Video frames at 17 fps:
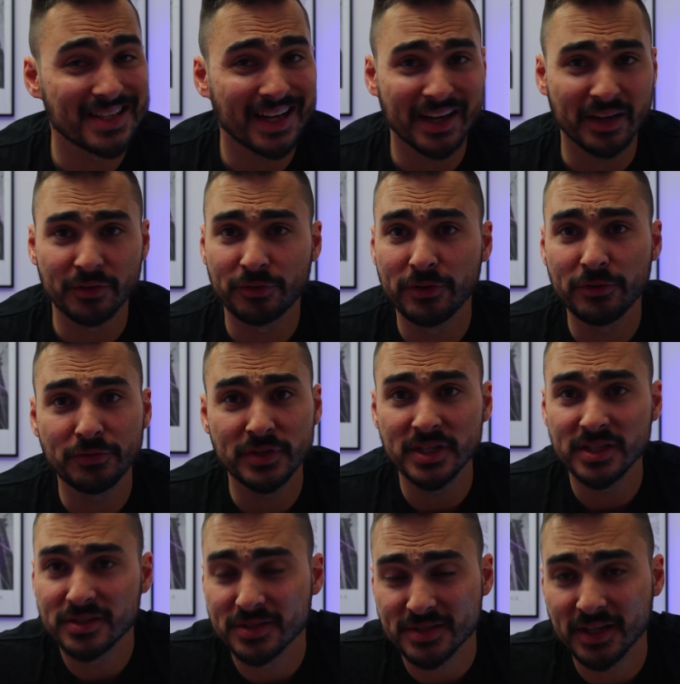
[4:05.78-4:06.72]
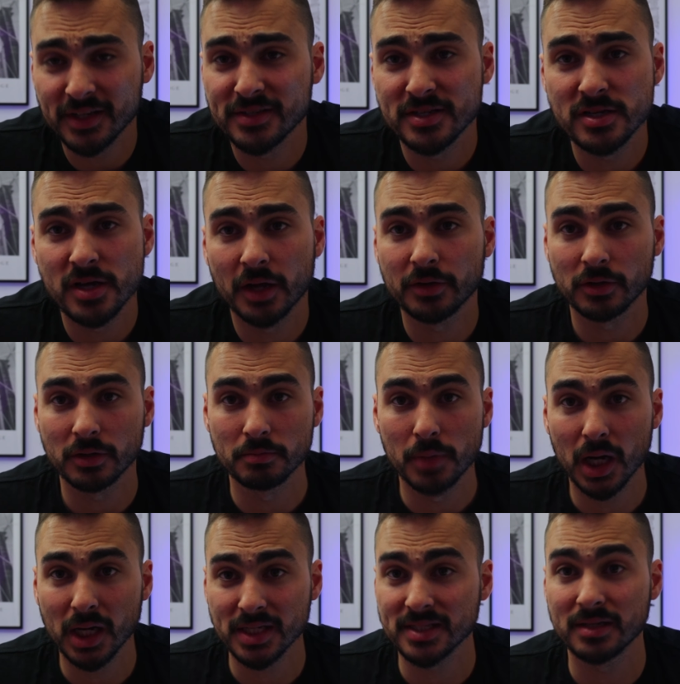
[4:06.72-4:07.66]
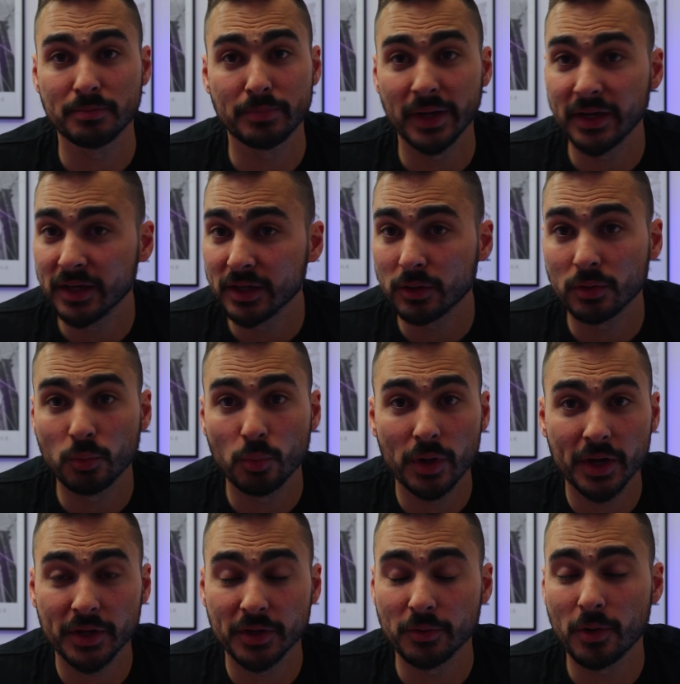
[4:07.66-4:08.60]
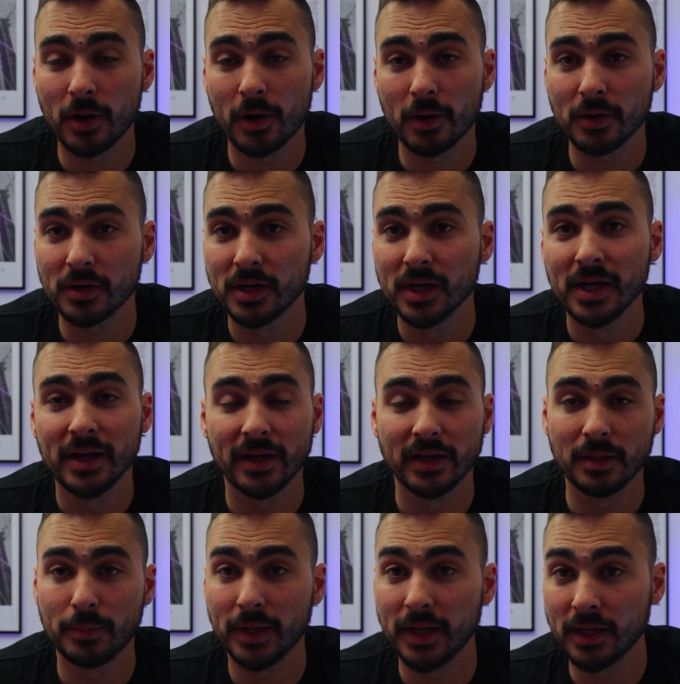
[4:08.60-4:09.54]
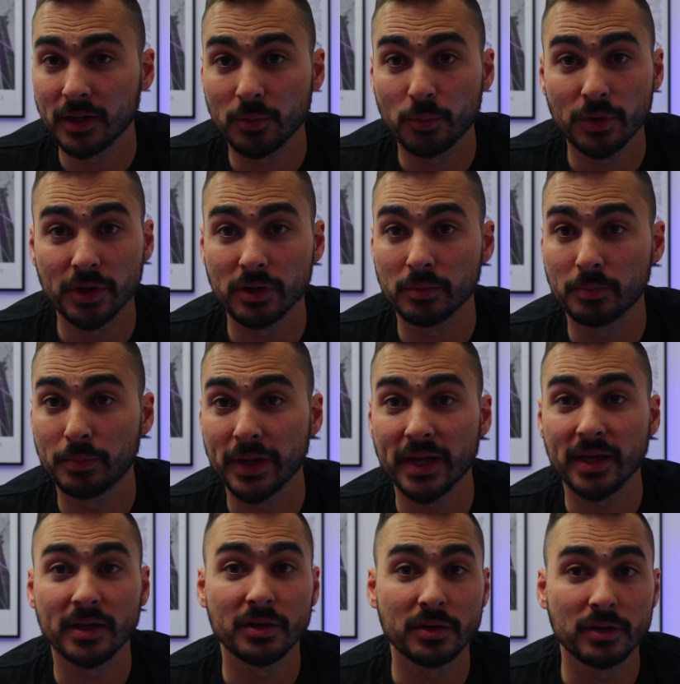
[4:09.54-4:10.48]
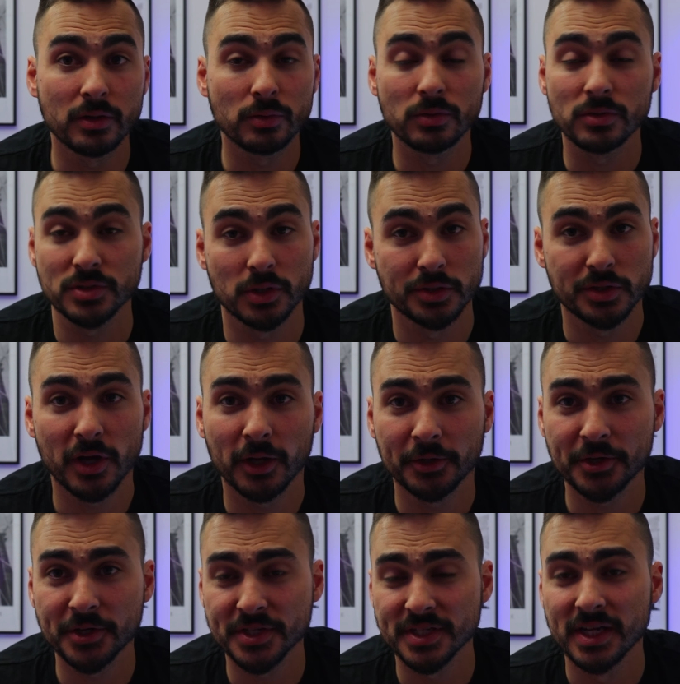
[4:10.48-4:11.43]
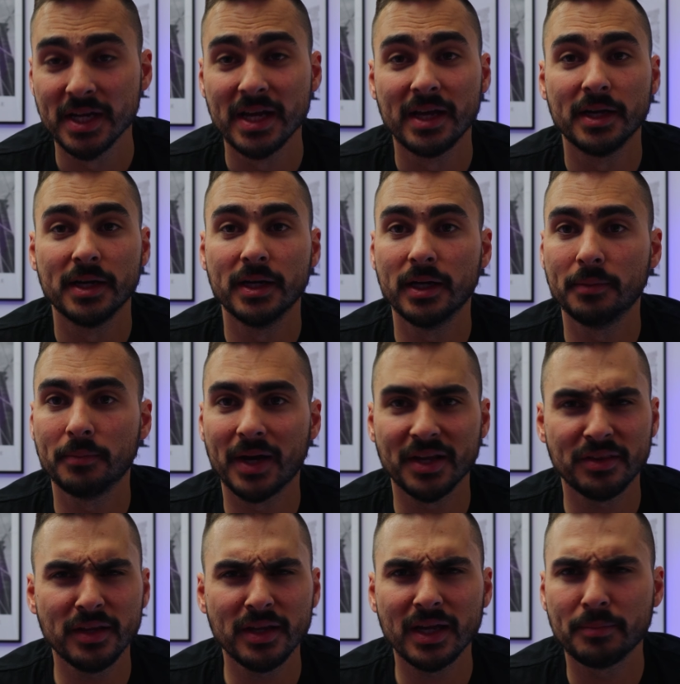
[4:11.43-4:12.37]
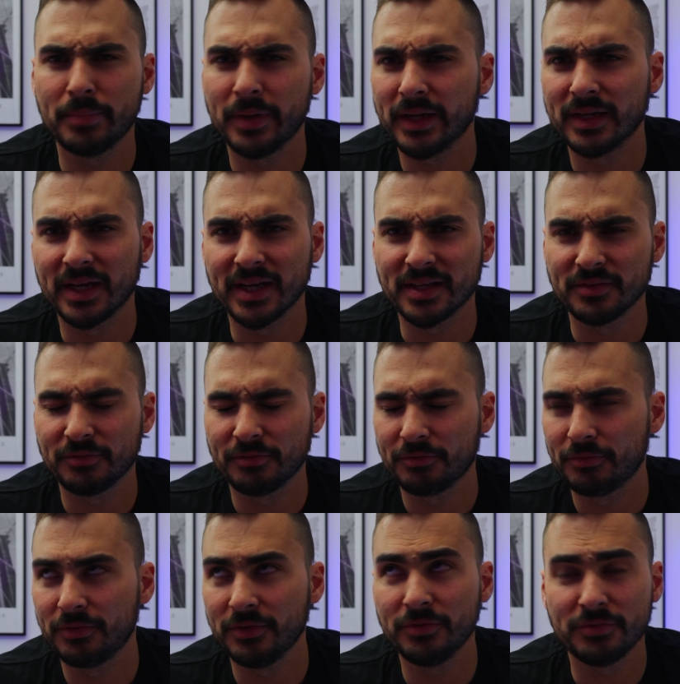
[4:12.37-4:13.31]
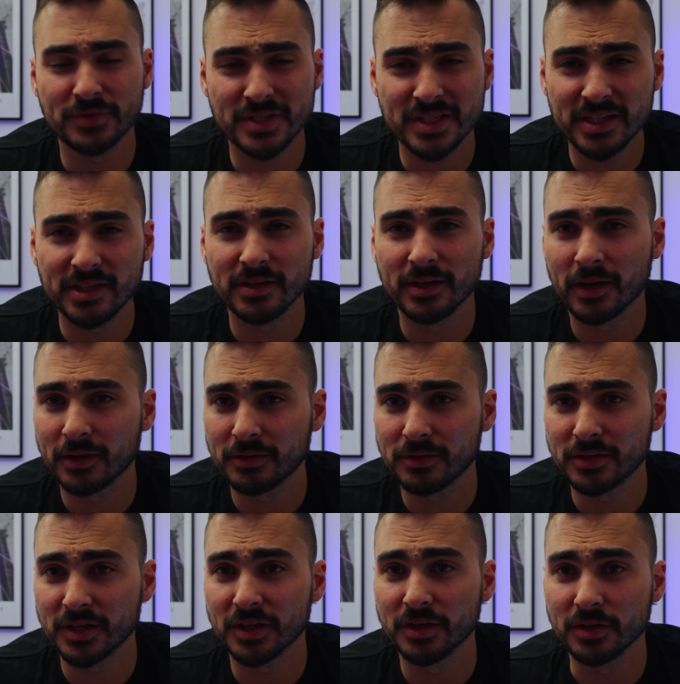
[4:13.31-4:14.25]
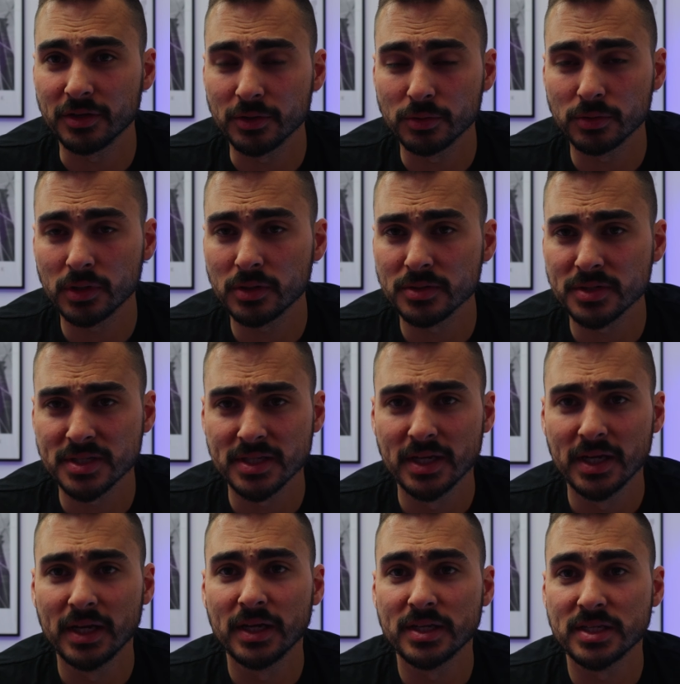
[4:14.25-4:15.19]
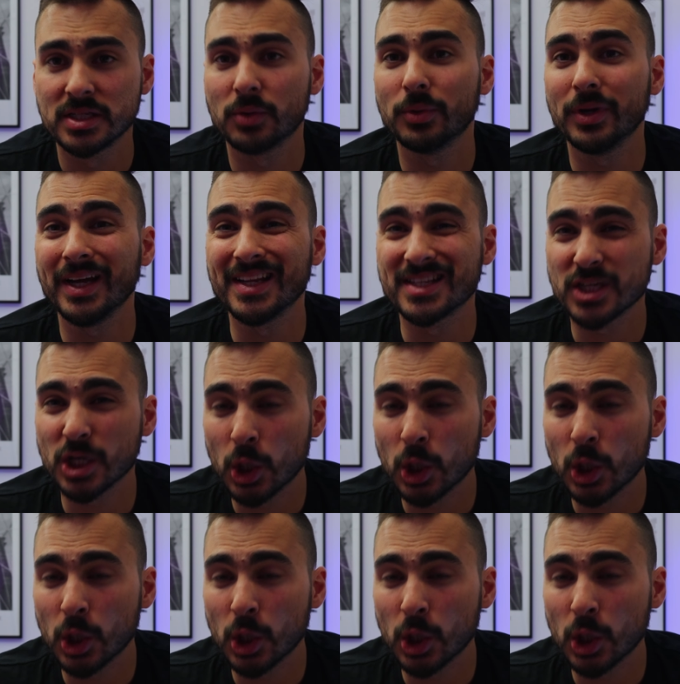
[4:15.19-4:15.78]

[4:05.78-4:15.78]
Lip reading: like 15 to 1600 bucks depending on where you are and depending on where you pay in euros or dollars. I think I paid like 1500 in euros, so it's